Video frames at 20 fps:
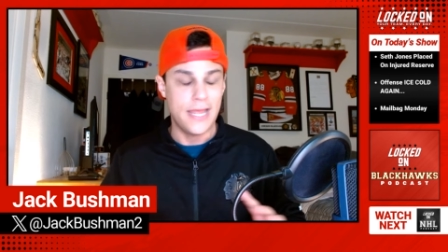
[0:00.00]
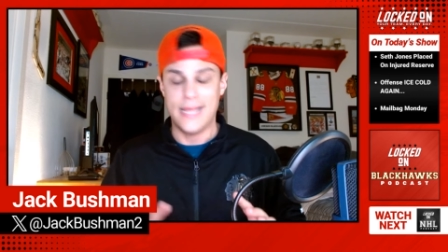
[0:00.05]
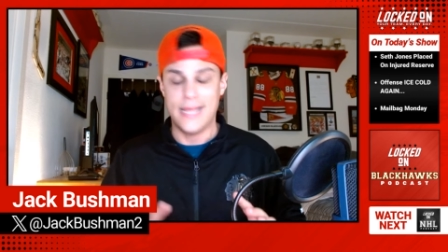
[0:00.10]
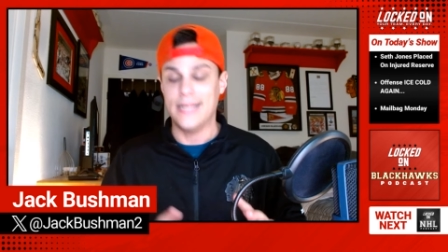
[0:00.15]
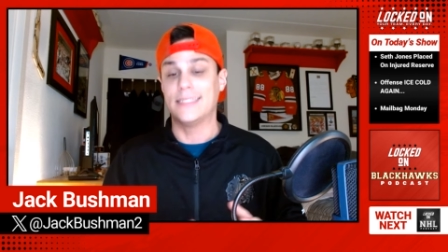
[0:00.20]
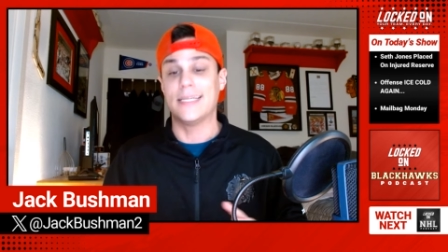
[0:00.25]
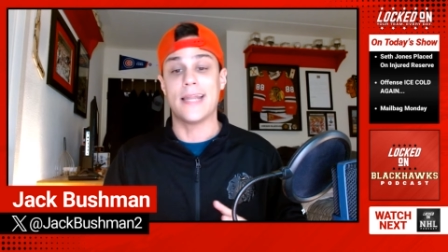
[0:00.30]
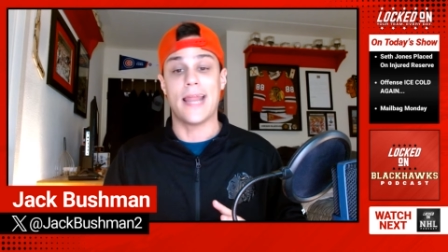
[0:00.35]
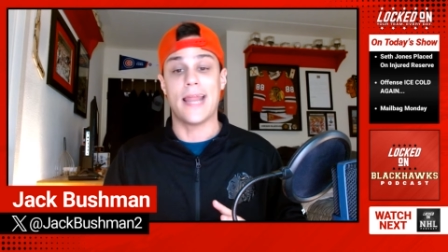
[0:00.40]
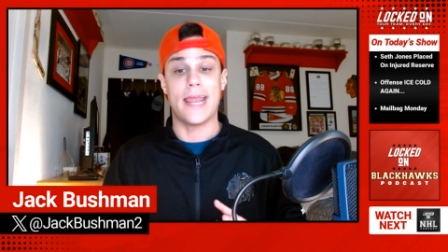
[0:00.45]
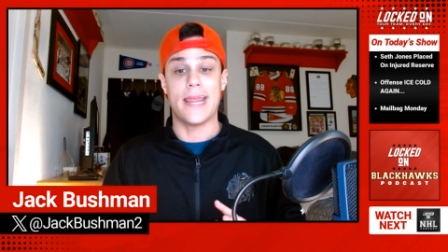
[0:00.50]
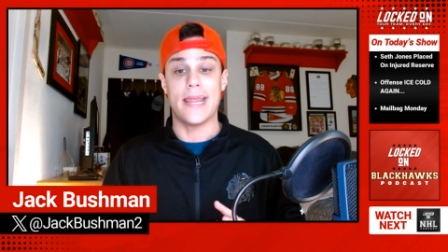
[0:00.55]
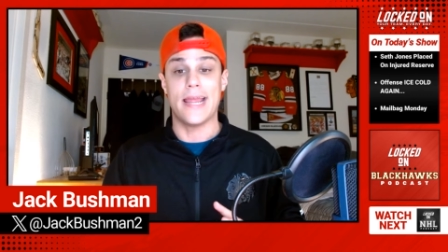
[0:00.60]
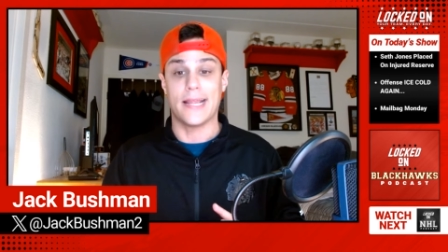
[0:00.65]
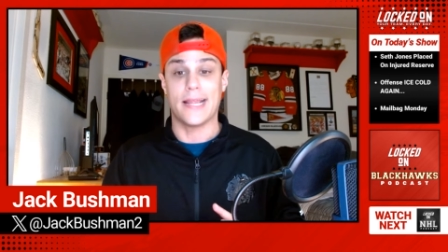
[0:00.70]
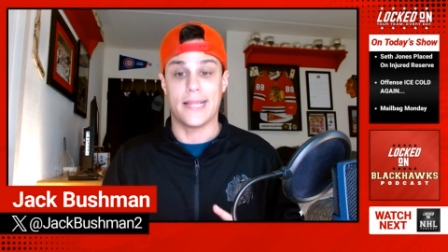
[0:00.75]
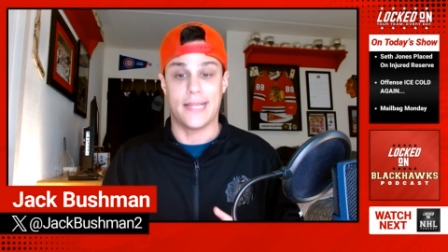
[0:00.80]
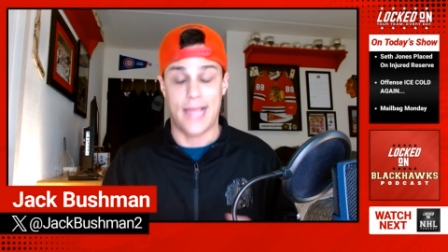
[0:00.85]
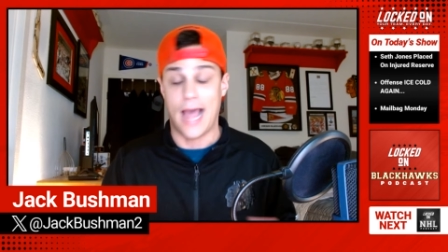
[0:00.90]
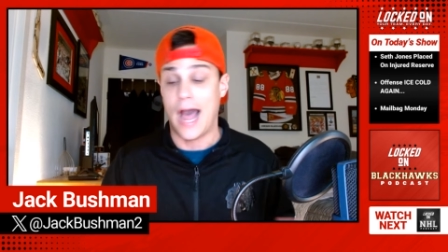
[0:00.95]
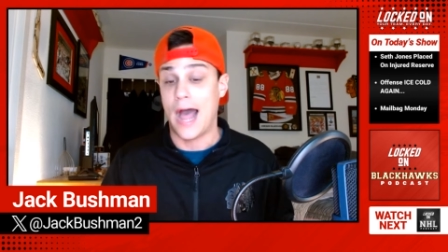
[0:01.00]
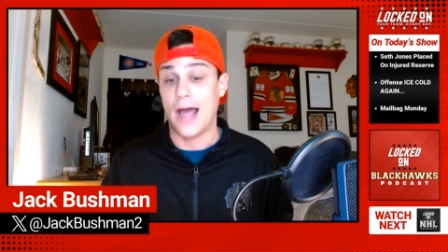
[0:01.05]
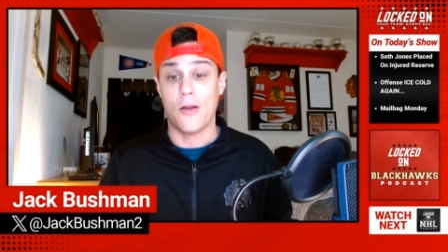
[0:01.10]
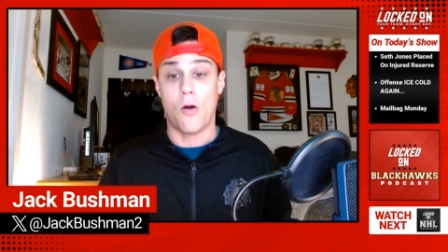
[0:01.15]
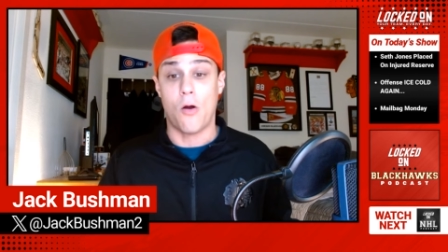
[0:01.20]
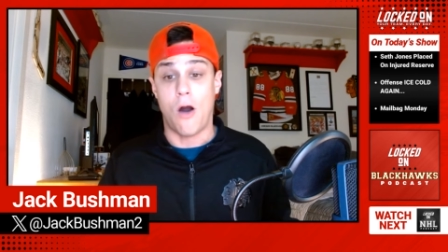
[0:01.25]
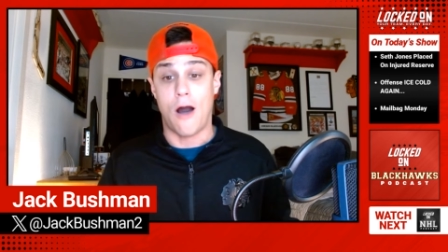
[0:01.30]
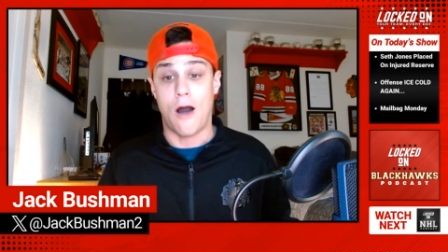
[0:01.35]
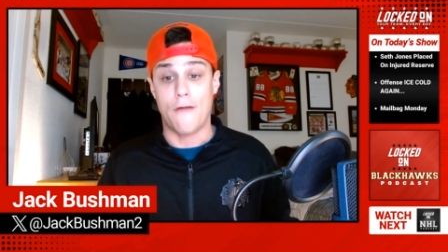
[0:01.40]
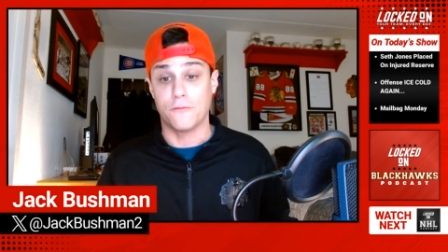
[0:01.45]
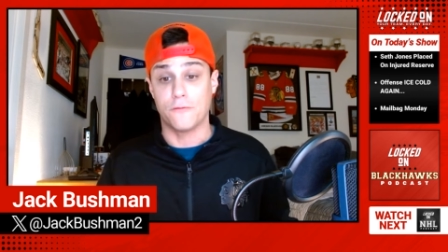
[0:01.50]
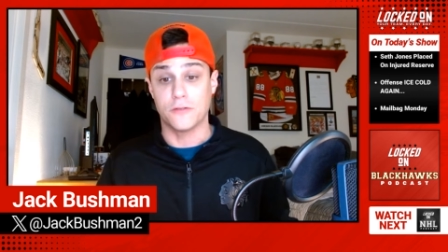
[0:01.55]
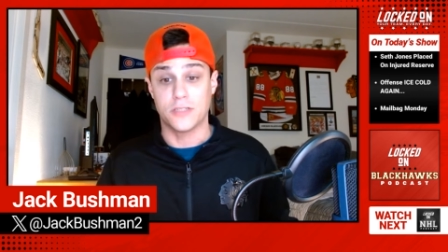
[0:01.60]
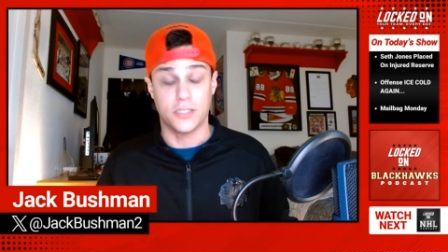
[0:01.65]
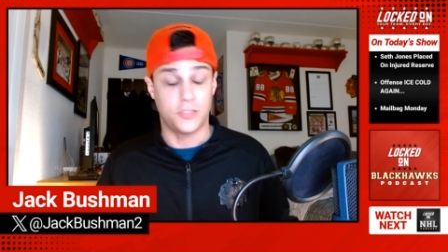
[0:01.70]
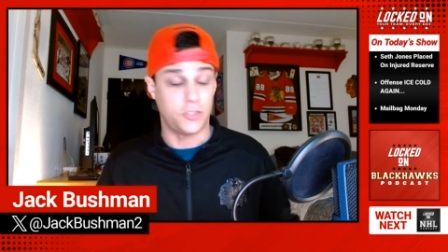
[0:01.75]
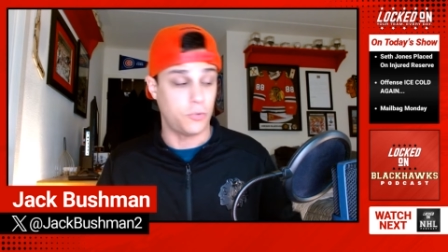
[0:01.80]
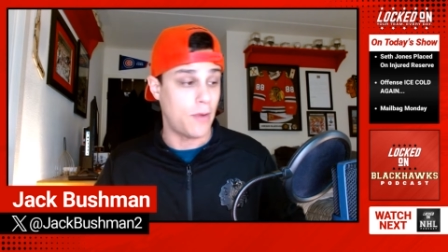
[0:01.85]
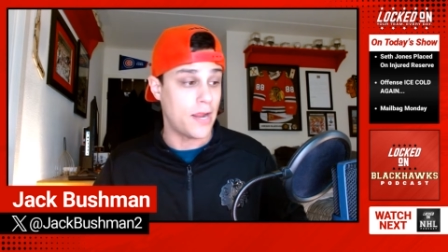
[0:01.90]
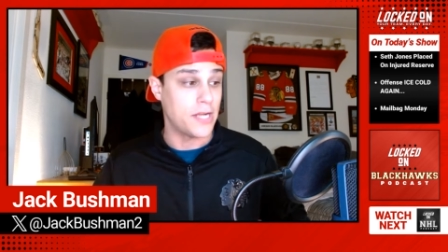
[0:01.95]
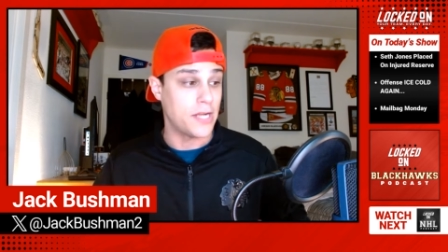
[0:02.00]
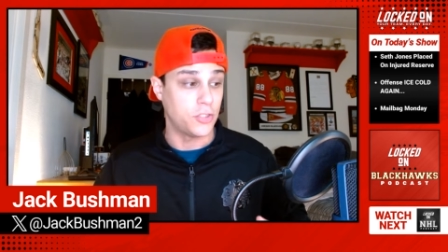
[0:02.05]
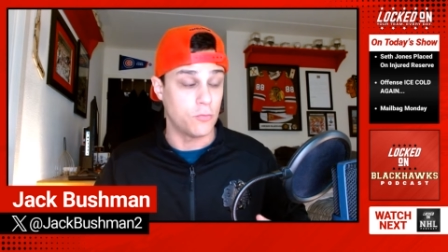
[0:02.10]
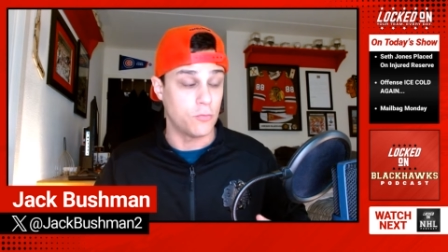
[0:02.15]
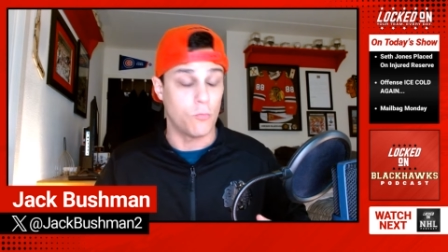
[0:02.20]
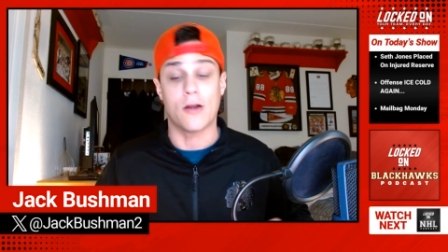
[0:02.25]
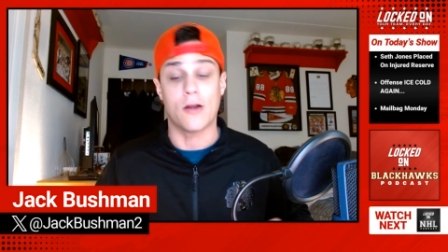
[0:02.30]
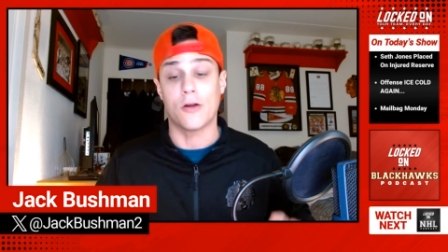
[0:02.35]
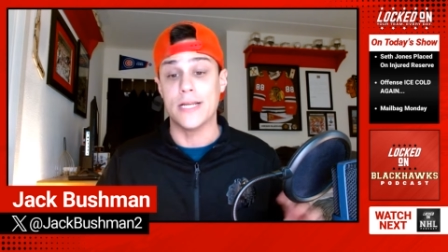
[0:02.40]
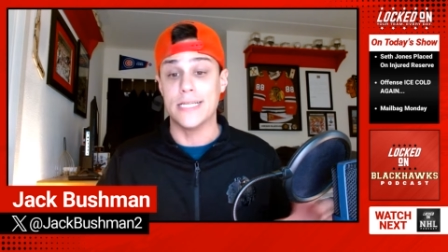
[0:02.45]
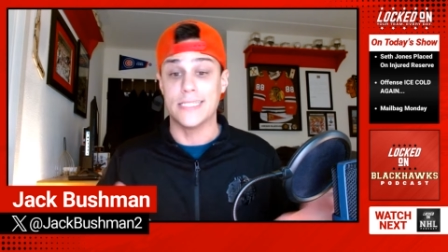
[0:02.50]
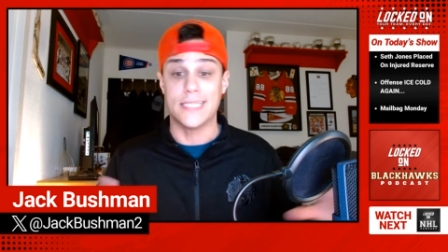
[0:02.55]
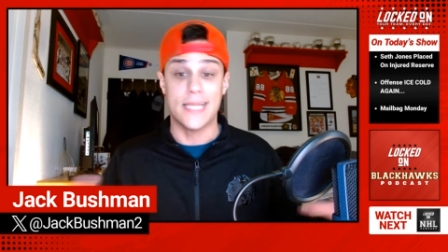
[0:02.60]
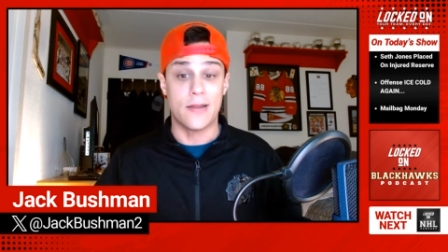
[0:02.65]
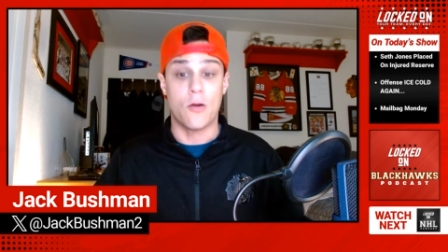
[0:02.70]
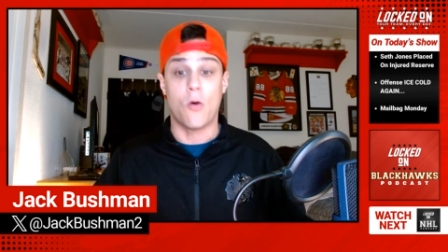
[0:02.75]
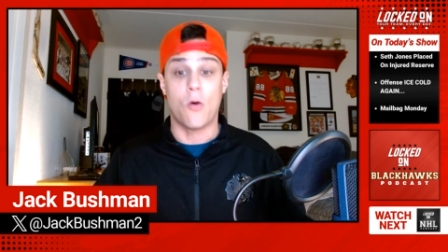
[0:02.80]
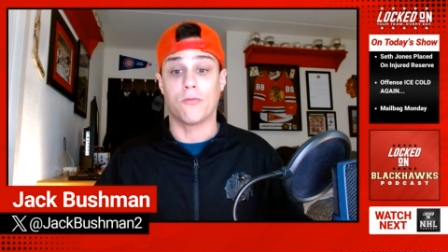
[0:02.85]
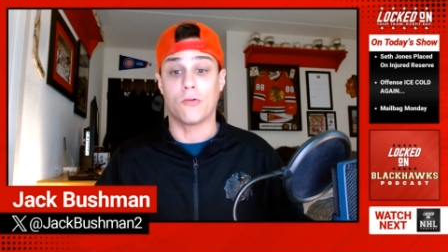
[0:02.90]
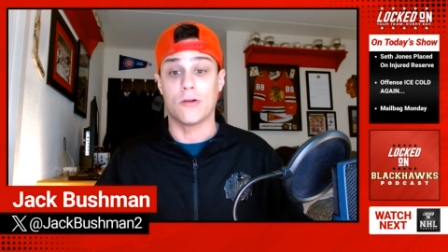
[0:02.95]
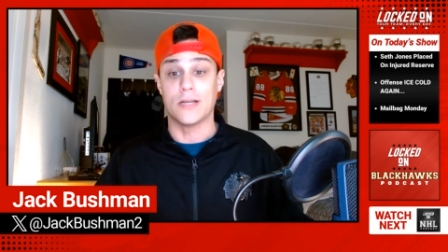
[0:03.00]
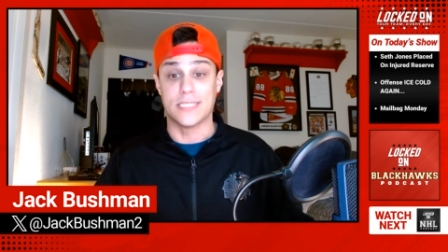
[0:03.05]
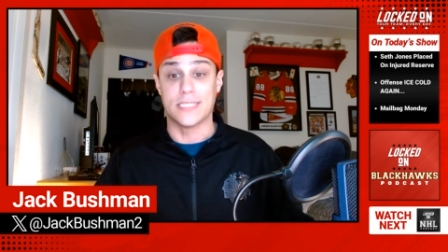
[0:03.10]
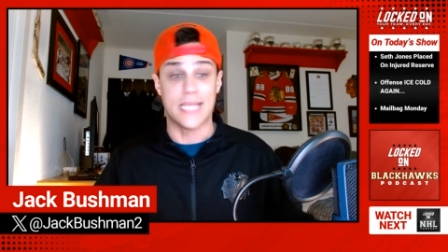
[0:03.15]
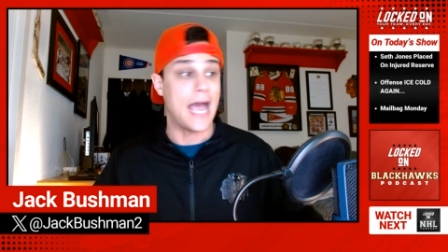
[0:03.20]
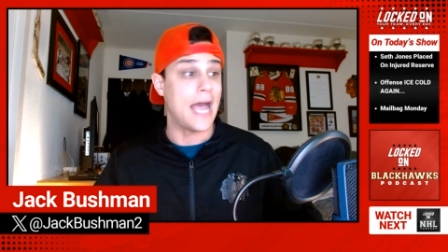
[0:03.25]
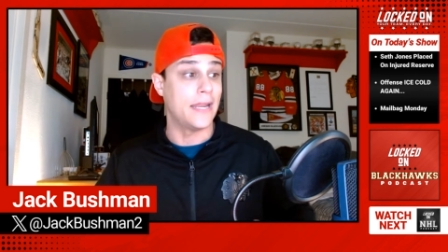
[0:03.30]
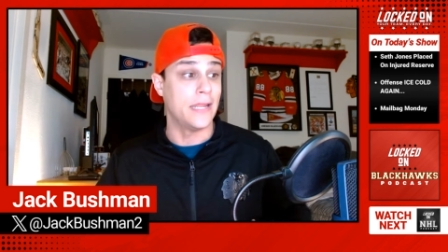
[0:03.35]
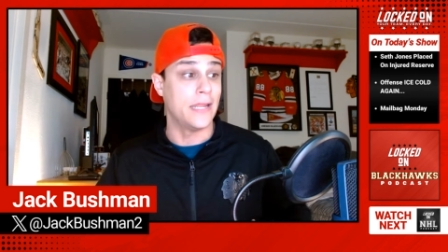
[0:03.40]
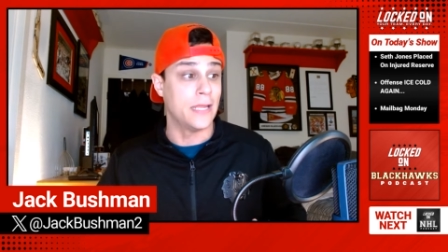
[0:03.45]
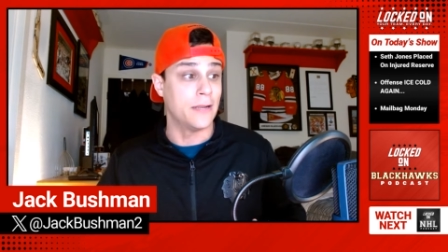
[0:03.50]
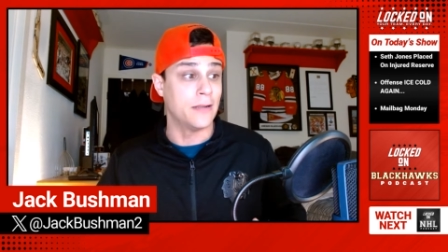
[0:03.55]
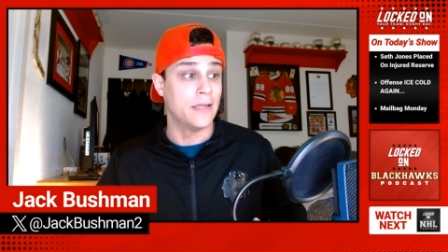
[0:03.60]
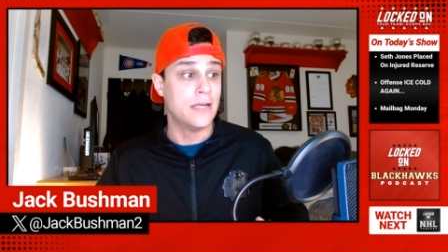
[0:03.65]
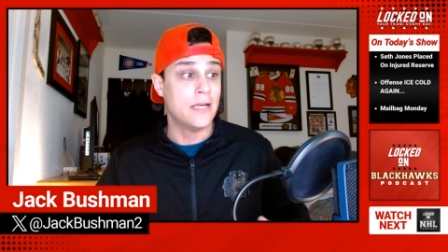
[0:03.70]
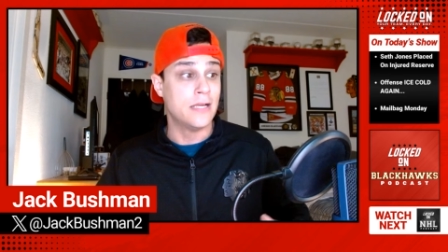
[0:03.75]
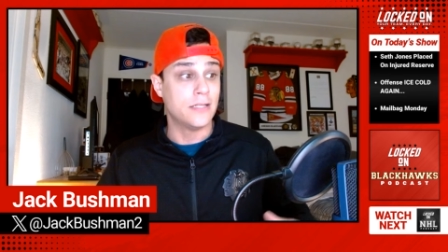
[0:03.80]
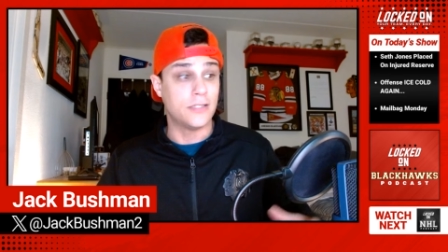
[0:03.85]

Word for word: He's in a god awful situation where he's in over his head and